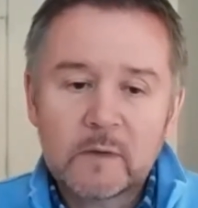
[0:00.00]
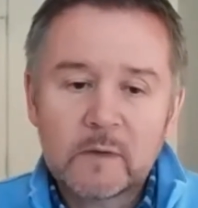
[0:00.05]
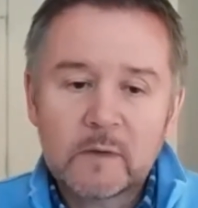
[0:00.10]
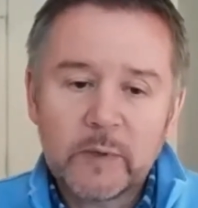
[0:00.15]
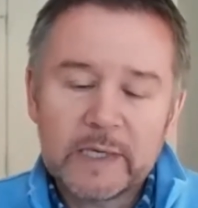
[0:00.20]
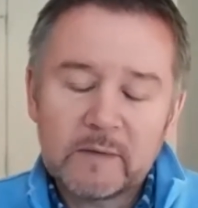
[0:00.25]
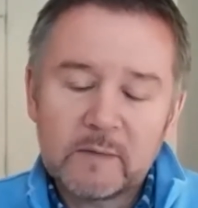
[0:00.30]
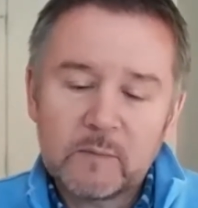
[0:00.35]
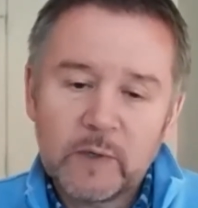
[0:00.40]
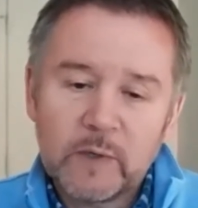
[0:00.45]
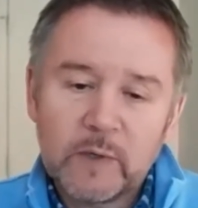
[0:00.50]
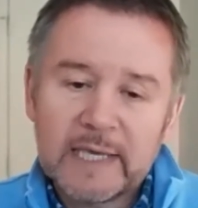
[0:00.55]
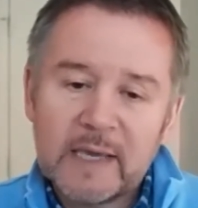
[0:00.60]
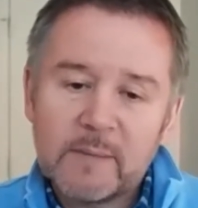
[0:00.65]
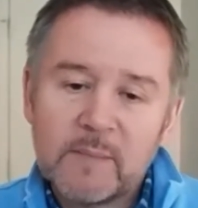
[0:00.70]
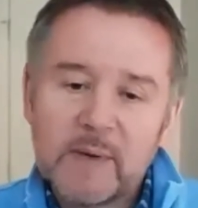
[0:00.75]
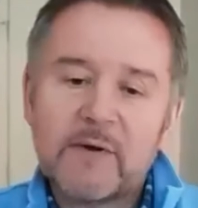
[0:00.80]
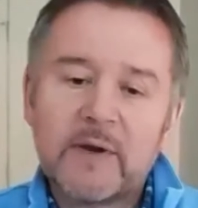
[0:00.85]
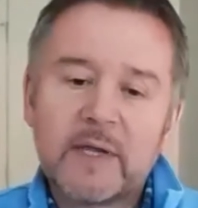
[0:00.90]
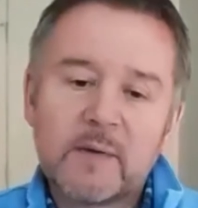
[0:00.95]
We
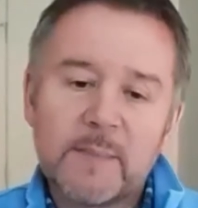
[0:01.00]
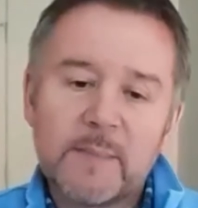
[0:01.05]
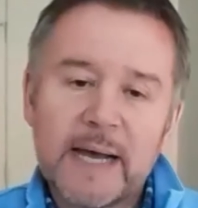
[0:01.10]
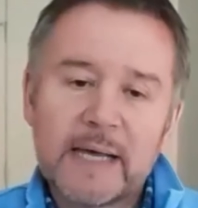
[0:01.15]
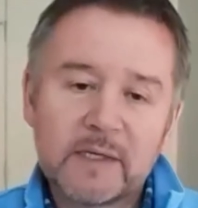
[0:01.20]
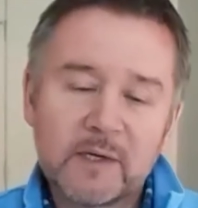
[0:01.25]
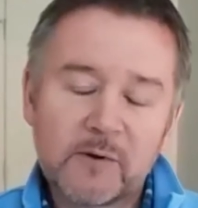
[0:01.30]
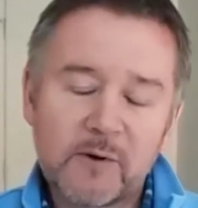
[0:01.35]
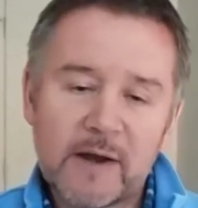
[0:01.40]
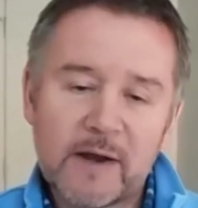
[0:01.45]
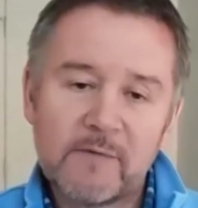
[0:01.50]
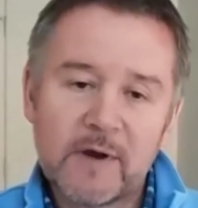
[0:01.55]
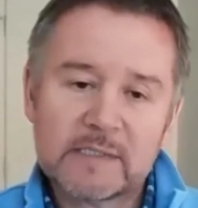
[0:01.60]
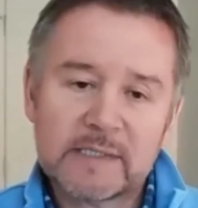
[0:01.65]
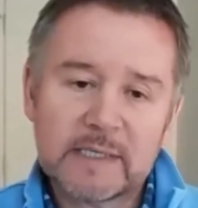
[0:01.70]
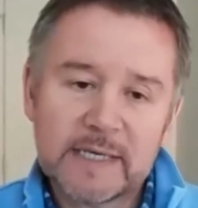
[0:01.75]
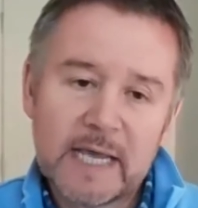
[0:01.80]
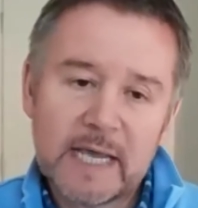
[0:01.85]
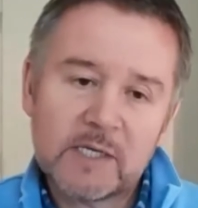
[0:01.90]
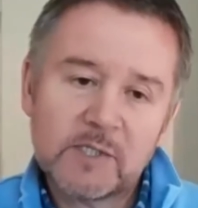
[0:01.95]
keep hearing about the Great
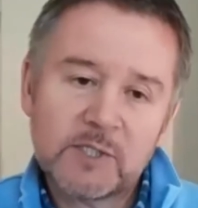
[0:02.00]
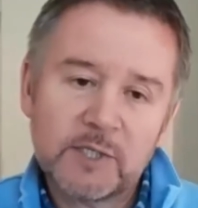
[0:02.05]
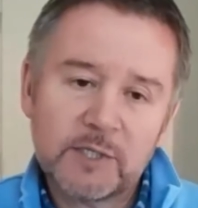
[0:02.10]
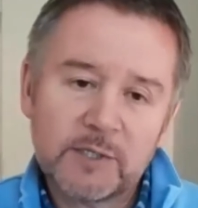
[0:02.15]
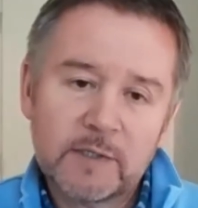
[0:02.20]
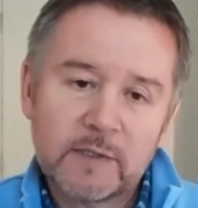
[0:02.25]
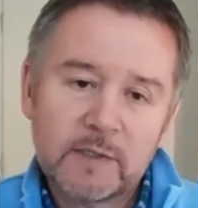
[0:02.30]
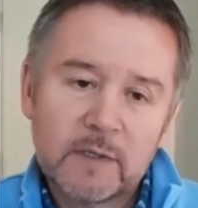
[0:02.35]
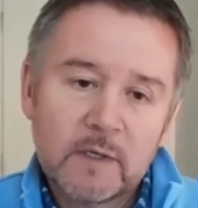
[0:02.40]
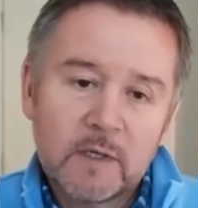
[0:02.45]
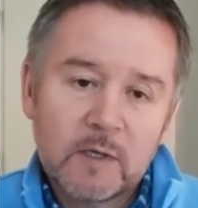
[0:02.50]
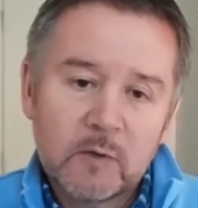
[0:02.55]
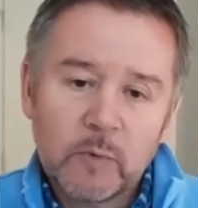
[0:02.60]
Resignation.